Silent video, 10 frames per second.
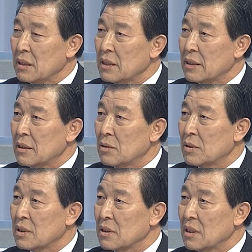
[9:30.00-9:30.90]
that
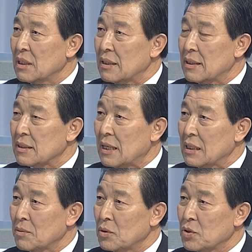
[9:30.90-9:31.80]
the
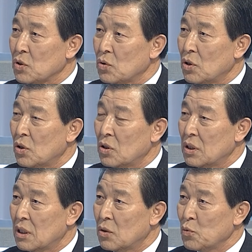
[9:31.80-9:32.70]
kind of
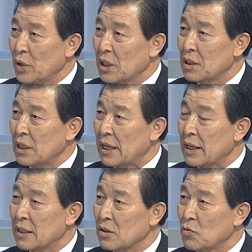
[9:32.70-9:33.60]
strong will
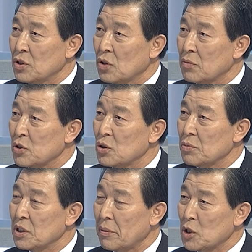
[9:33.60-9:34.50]
and the resolve should
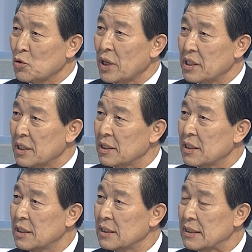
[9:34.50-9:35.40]
be demonstrated
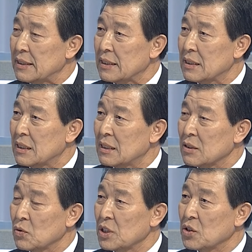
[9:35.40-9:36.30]

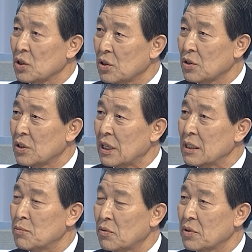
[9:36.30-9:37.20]
to deter
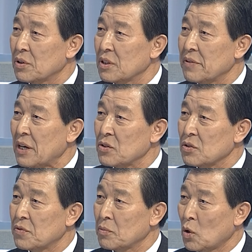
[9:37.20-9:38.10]
any provocative actions
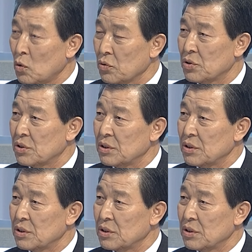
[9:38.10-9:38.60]
from the North.